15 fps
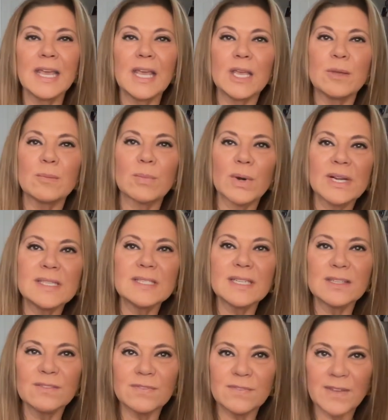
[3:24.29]

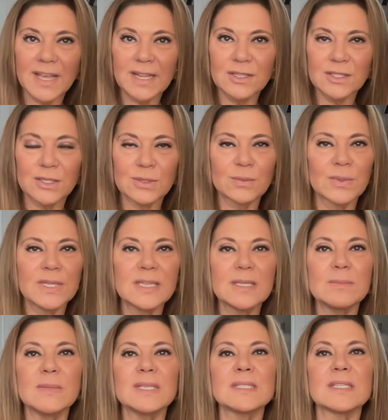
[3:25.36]
Embracing failure really
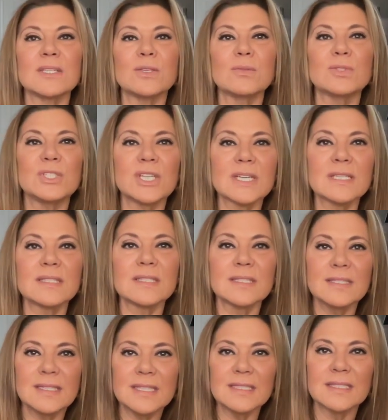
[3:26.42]
means that you just
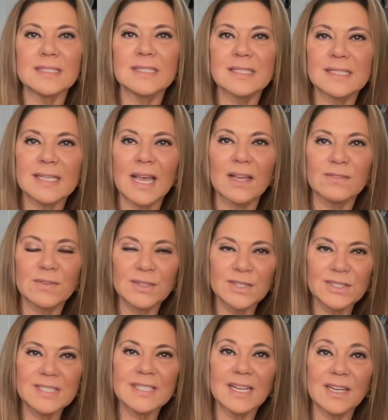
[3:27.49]
need to decide for
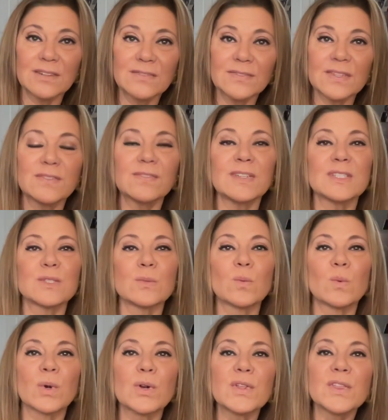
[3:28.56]
yourself if it's
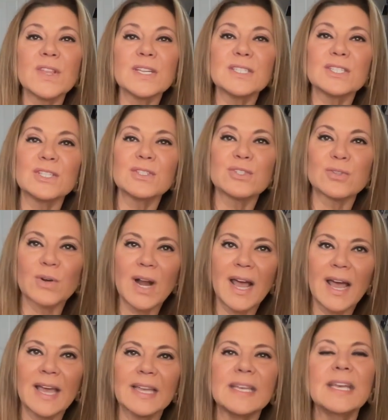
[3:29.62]
worth it to
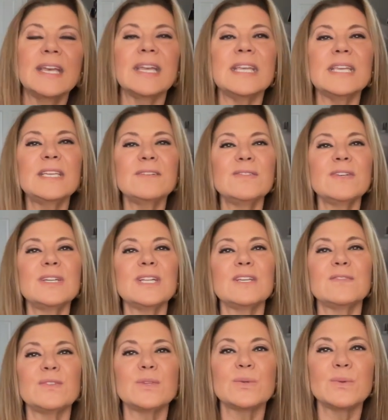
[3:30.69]
try, even
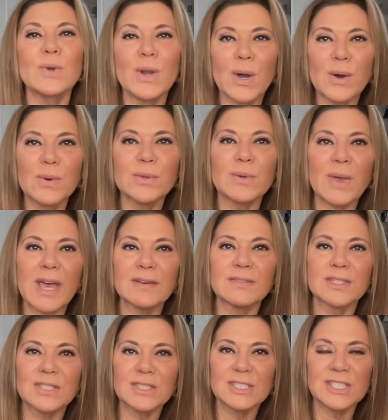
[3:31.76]
if you know you have
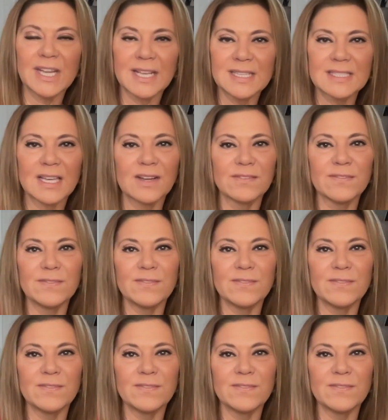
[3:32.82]
a good chance of